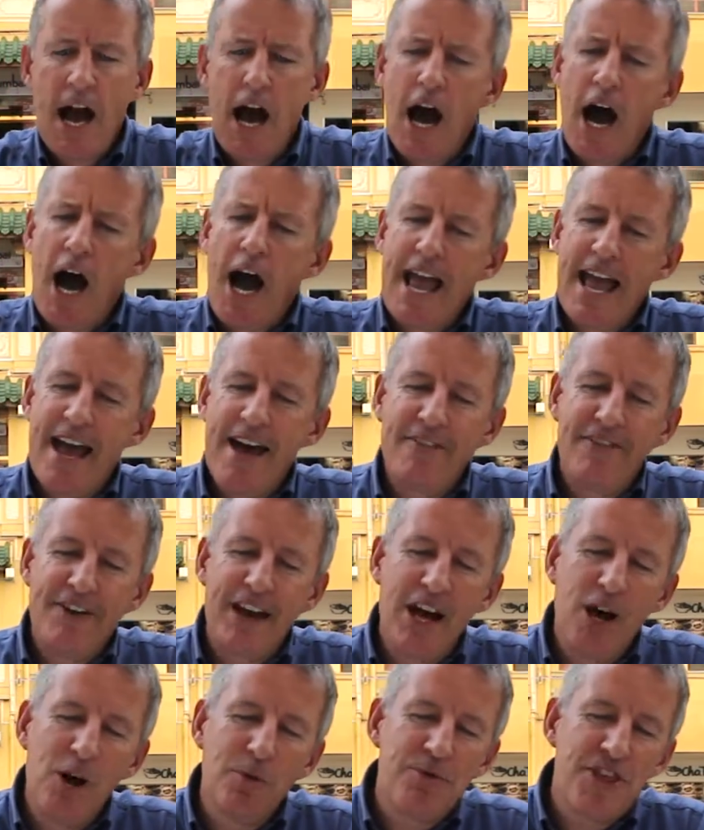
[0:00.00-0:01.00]
I have
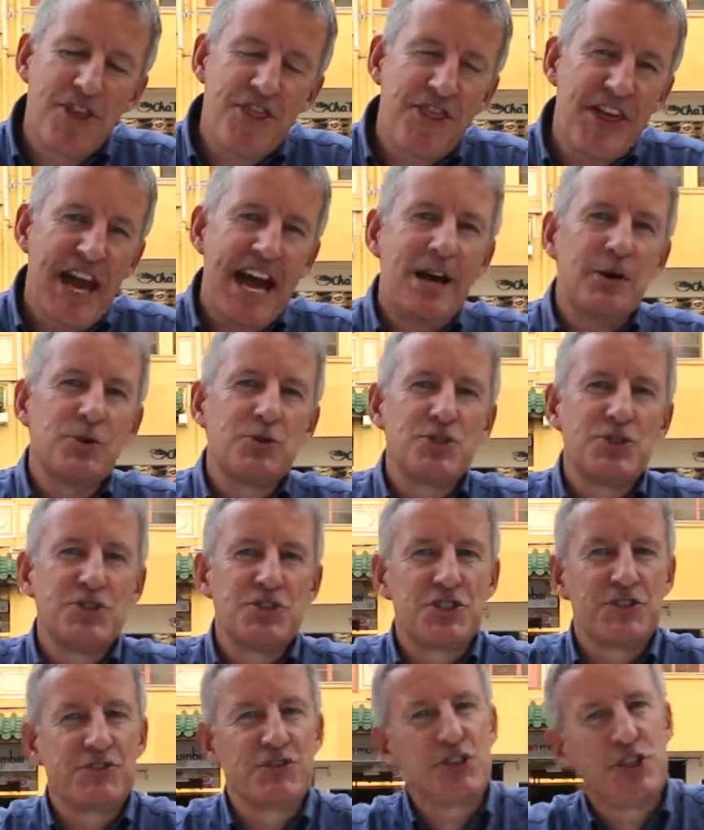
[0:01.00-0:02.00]
helped
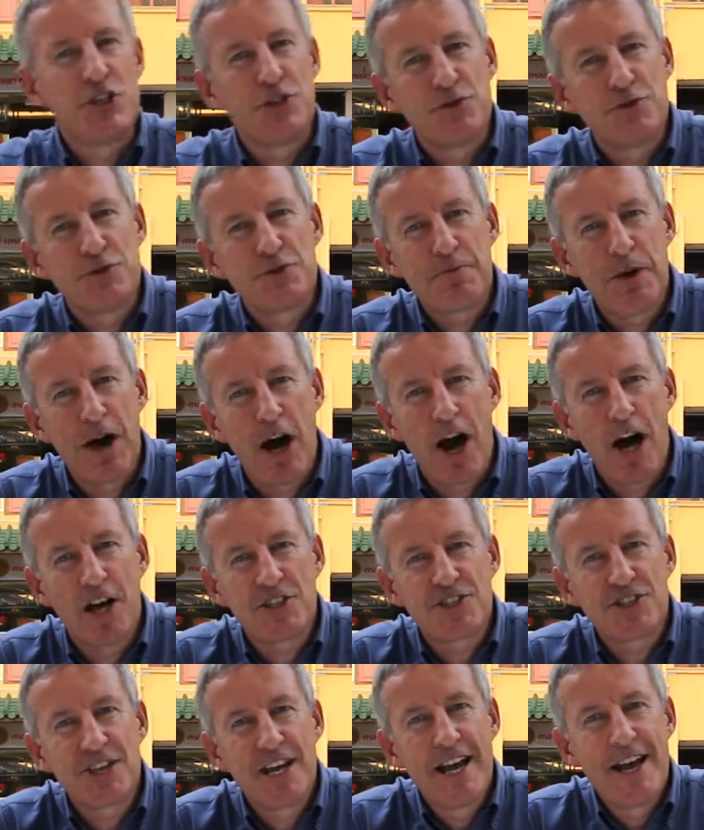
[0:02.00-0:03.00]
thousands of students pass
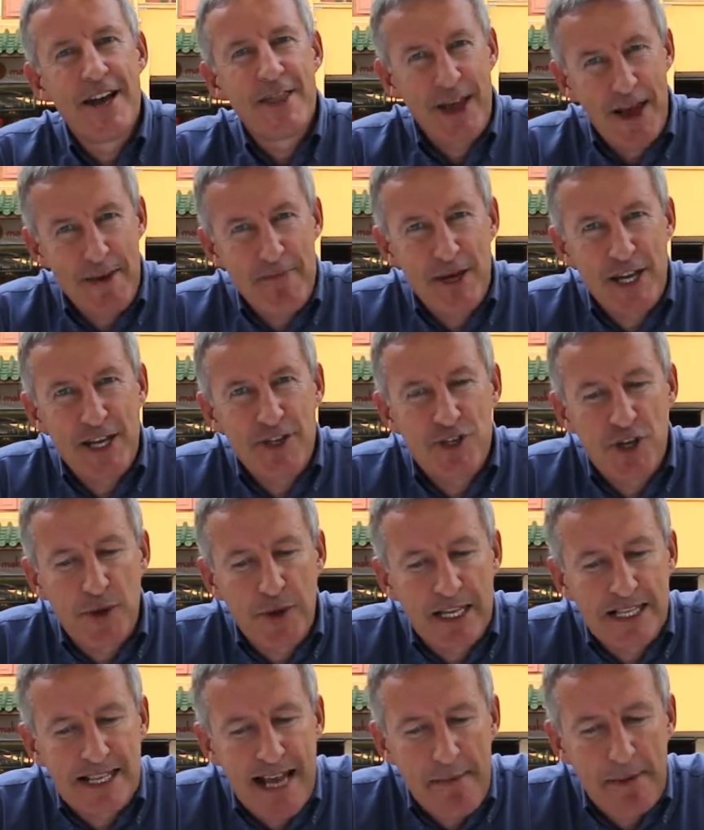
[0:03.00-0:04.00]
their P
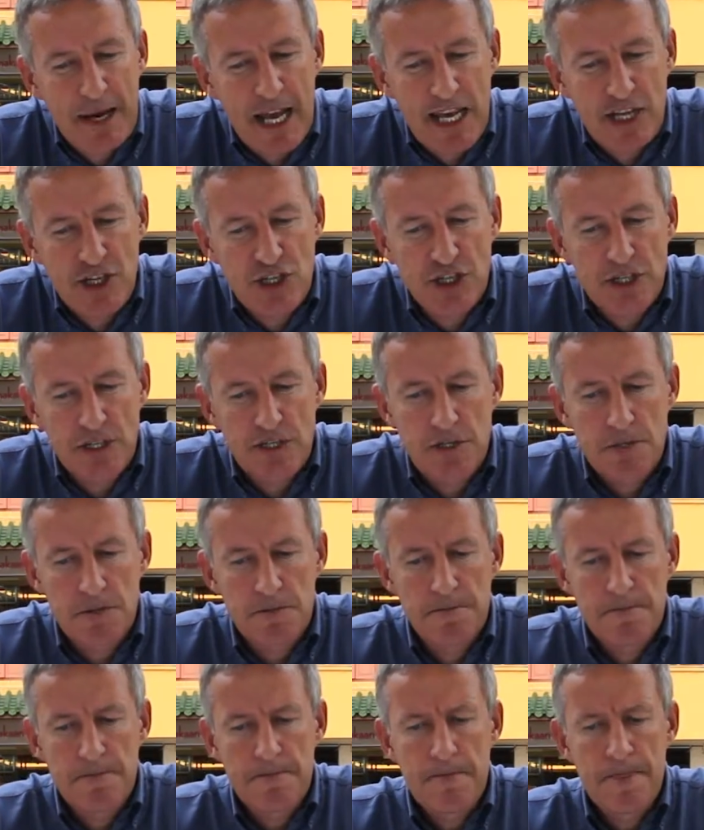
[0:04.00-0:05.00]
two examinations.
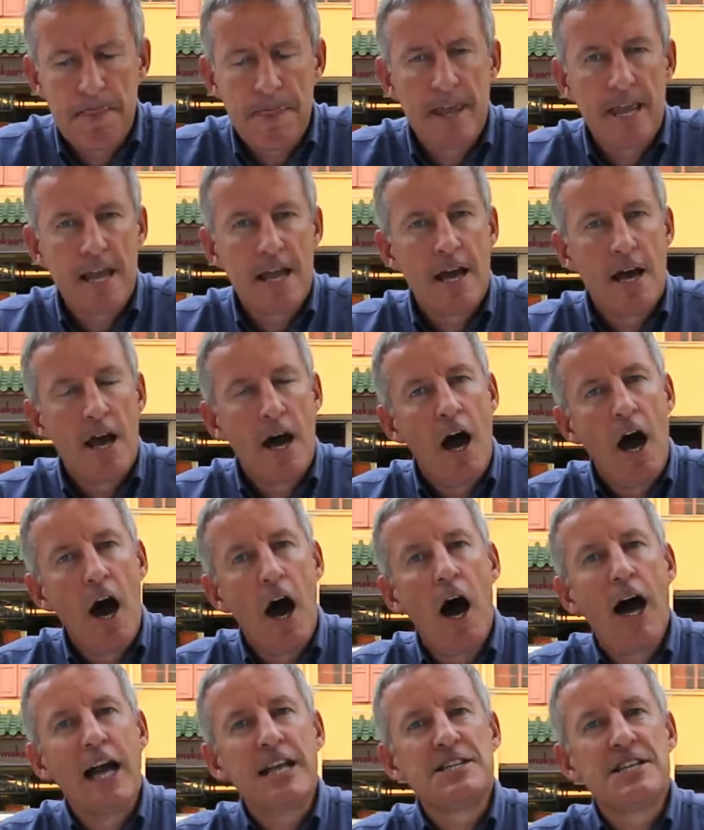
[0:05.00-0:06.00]

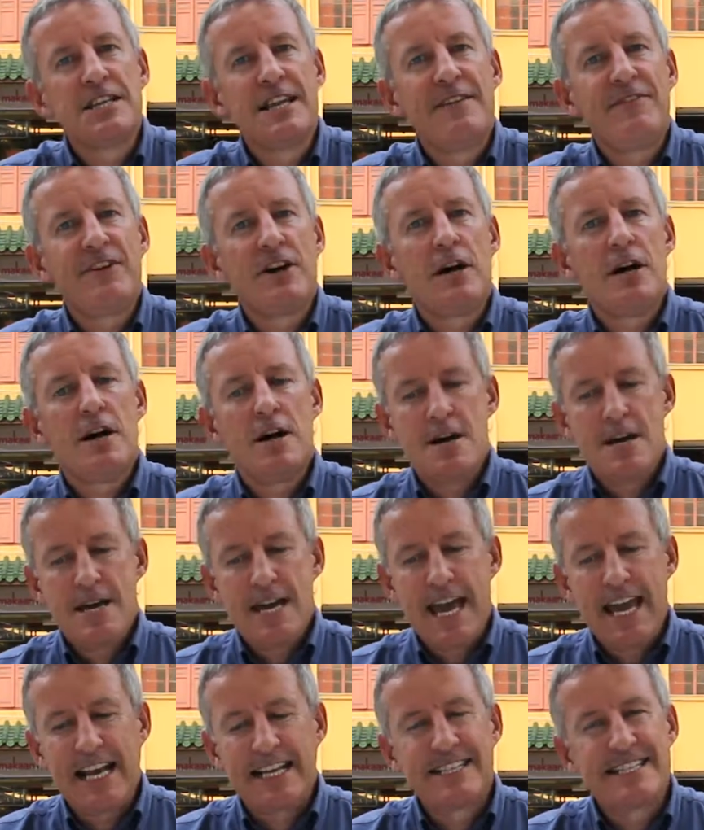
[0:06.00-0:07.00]
I deliver
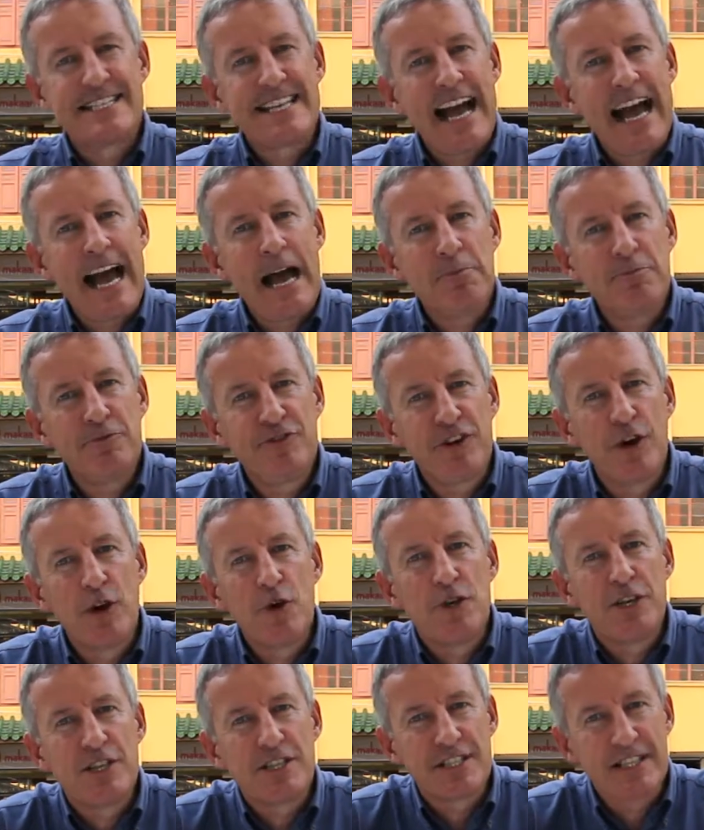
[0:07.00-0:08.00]

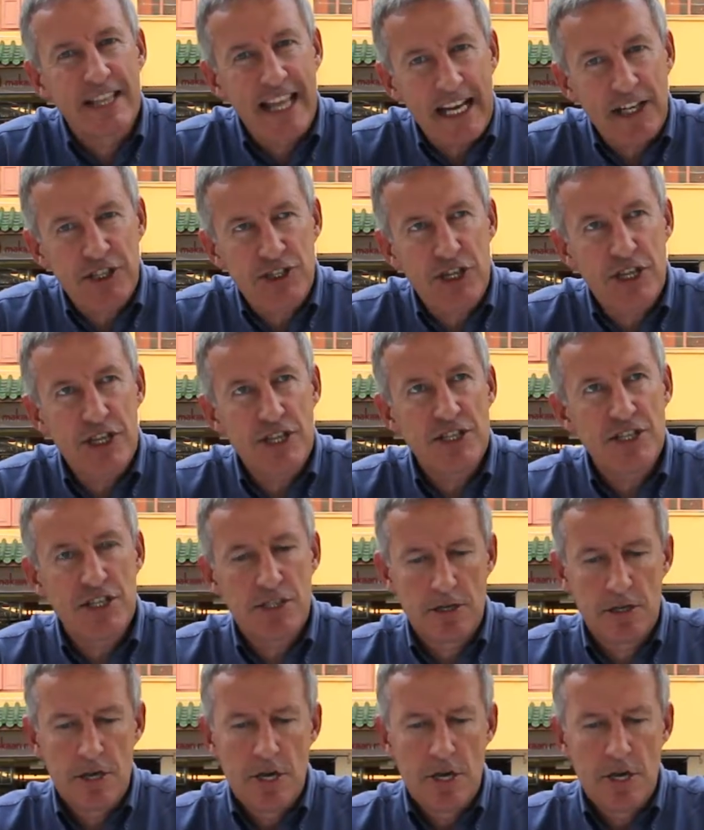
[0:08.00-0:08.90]
exam-focused lectures